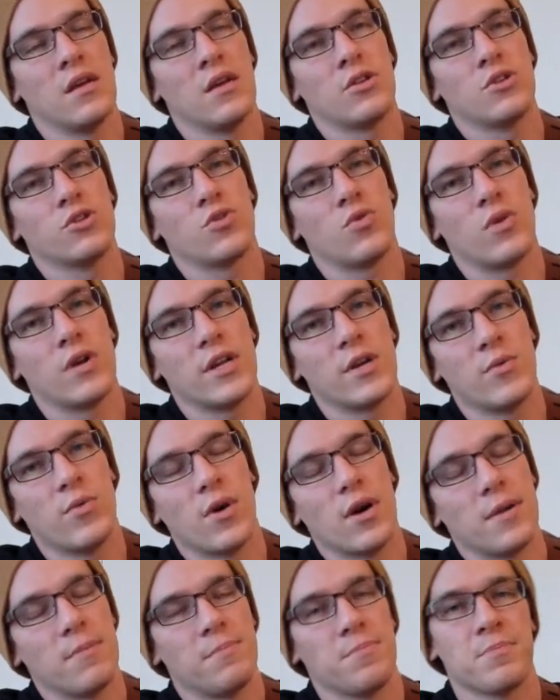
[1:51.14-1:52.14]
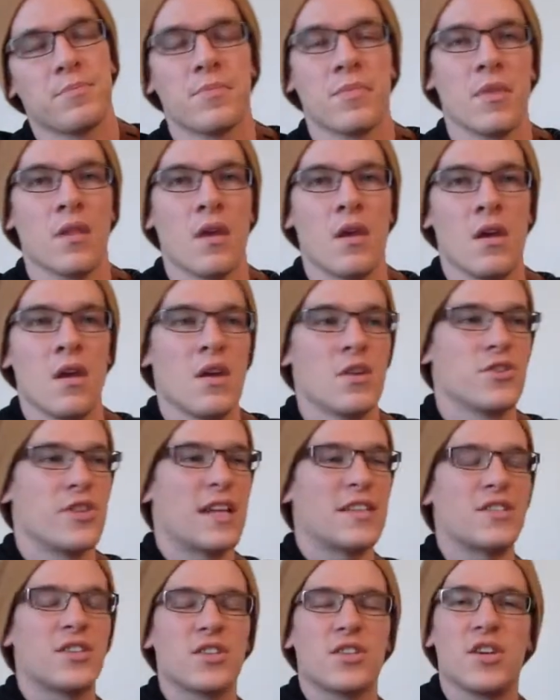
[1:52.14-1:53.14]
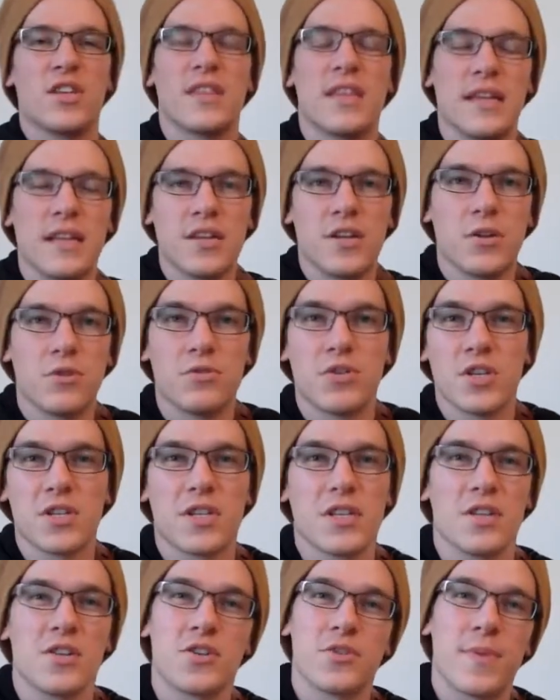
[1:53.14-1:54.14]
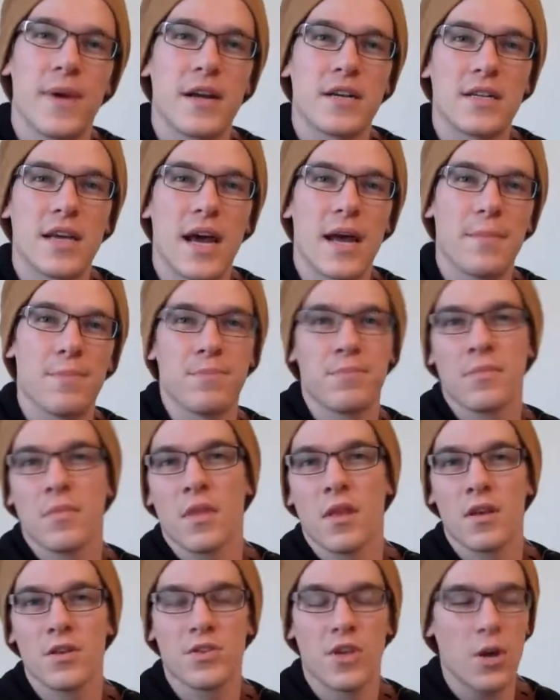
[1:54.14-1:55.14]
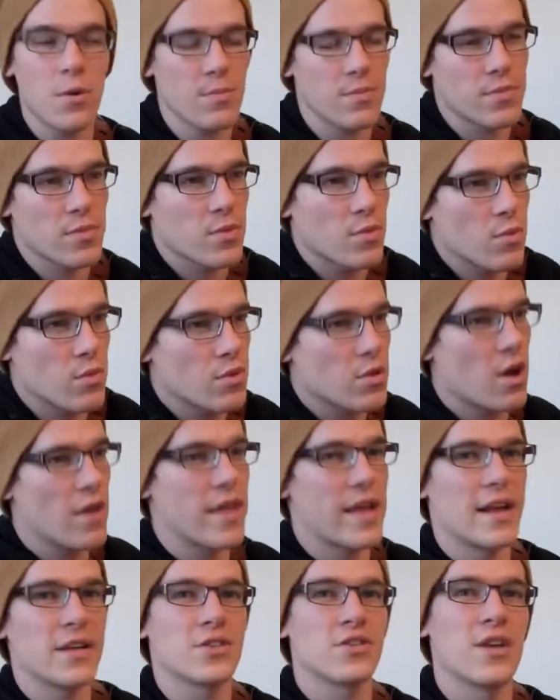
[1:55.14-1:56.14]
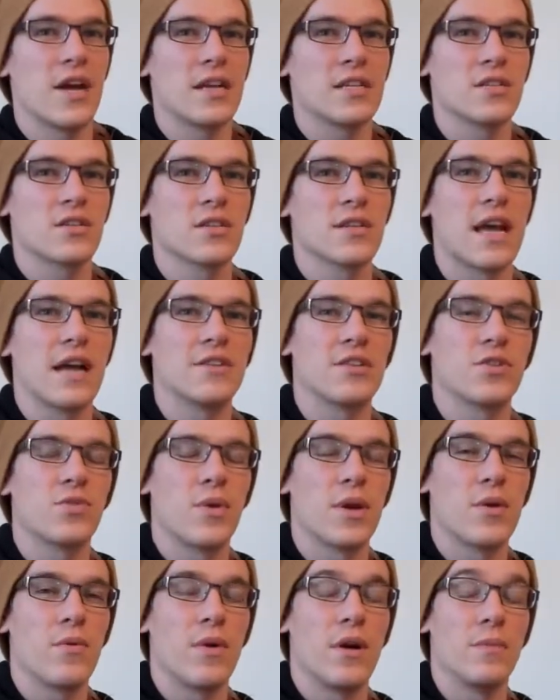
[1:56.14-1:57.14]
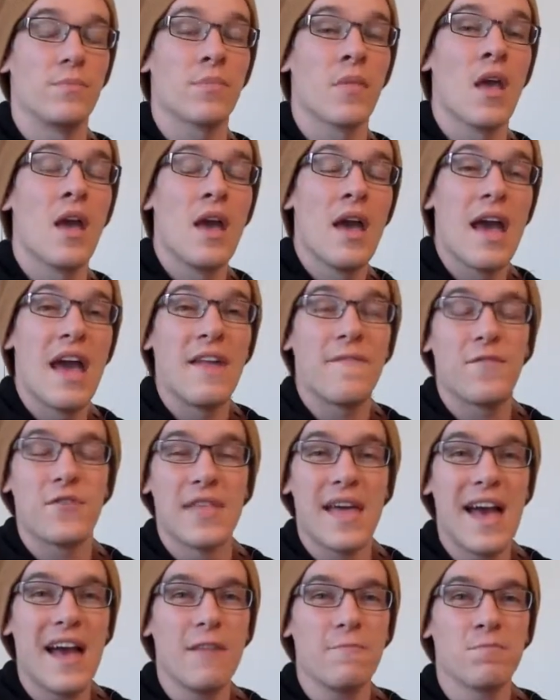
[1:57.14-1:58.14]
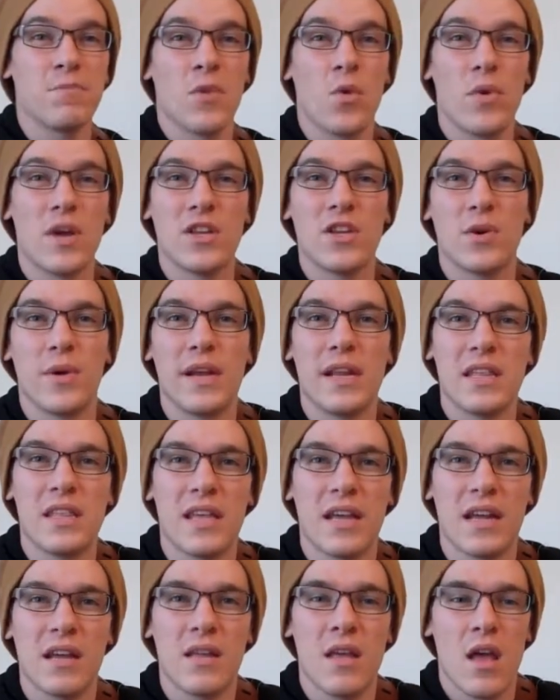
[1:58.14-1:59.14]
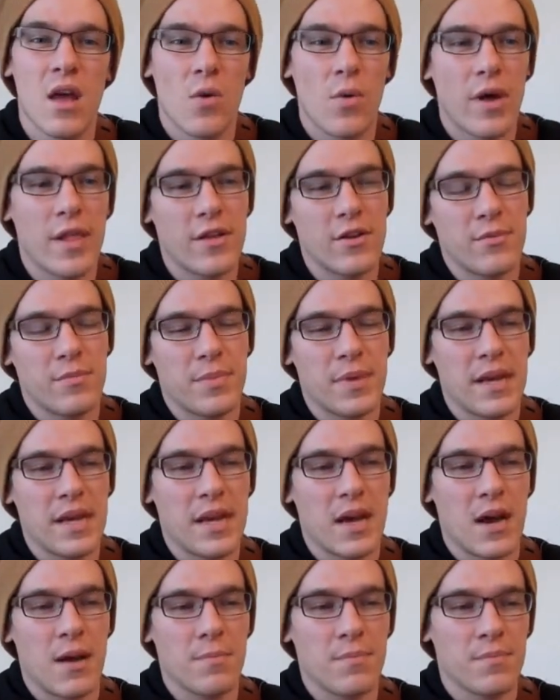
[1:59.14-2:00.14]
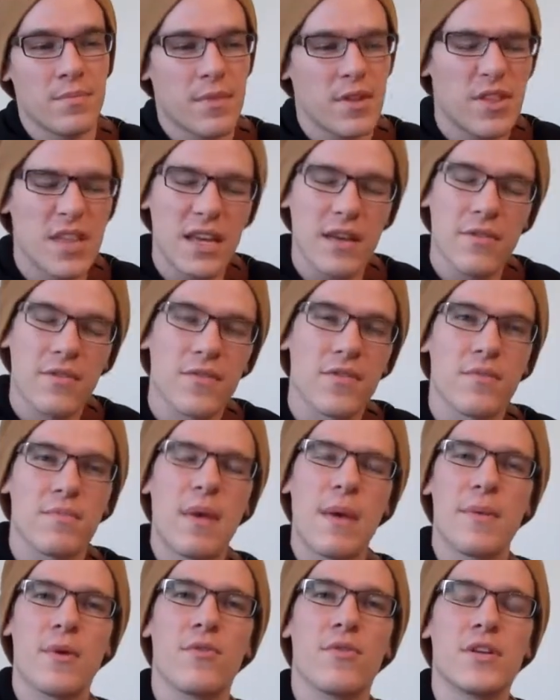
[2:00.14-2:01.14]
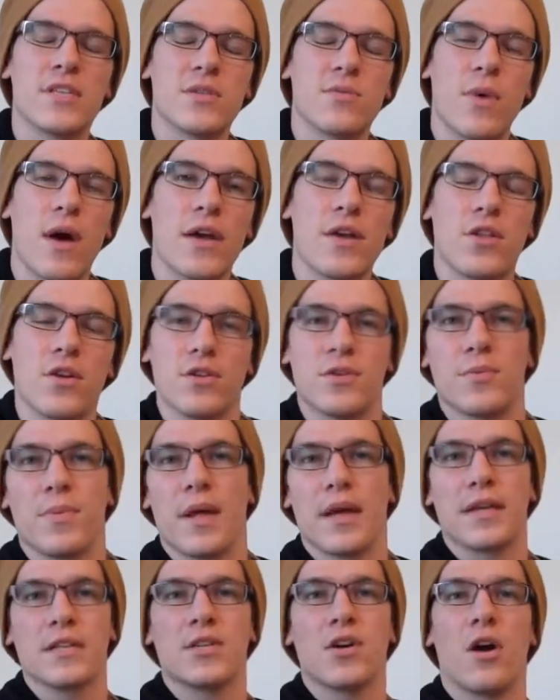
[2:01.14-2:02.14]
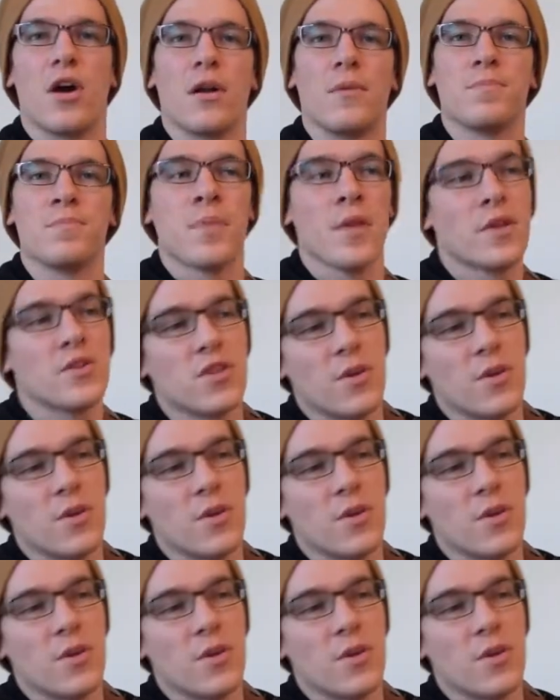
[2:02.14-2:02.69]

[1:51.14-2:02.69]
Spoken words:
21. So that's a good thing to do just in the spare time. So, call that exercise, count to 21. And for that, we can do anything, whether it be, think of maybe a reason why you learned to play guitar. So